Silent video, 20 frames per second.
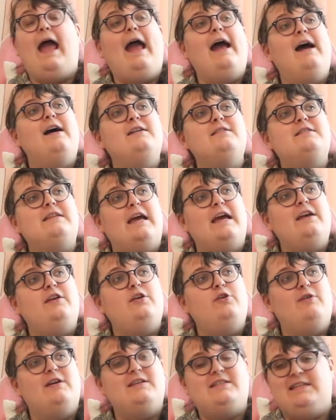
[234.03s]
As a
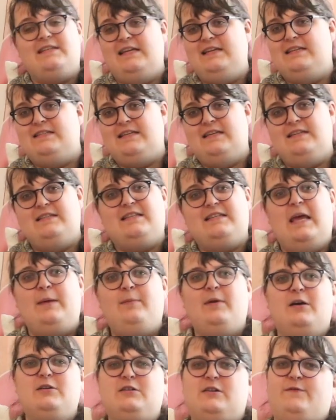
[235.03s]
US citizen, same
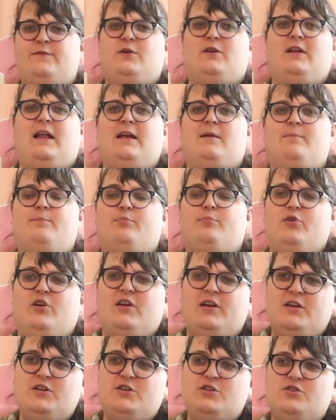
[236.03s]
goes if you're like
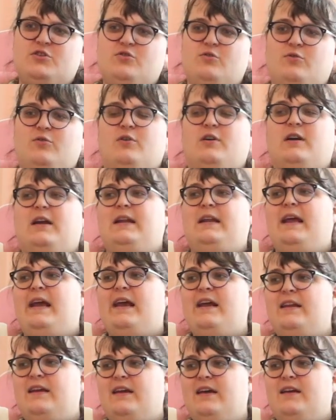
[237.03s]
British or
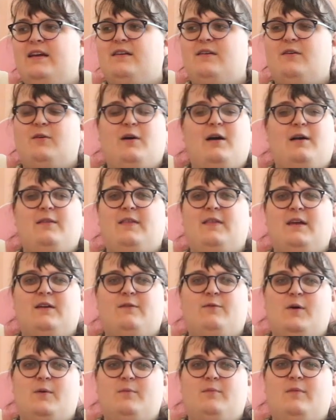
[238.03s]
Canadian, or I think
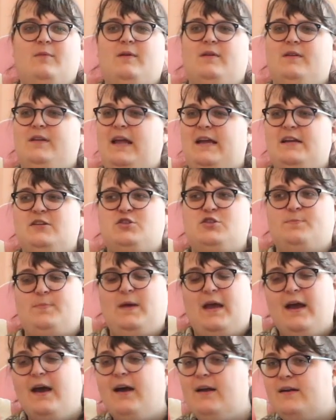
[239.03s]
from like
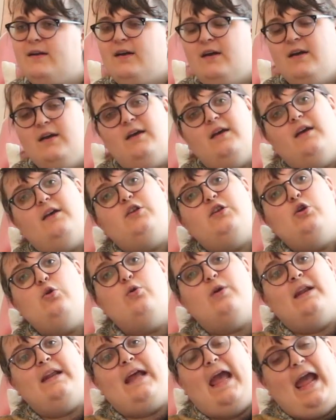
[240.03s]
Japan, you
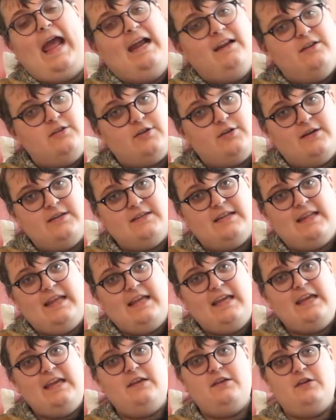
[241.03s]
can enter into the
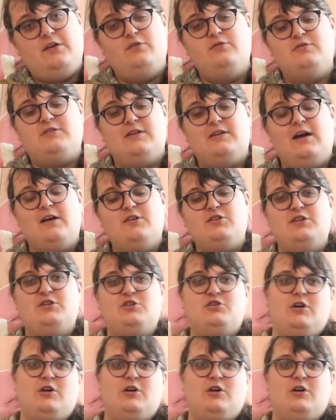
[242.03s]
EU, so not just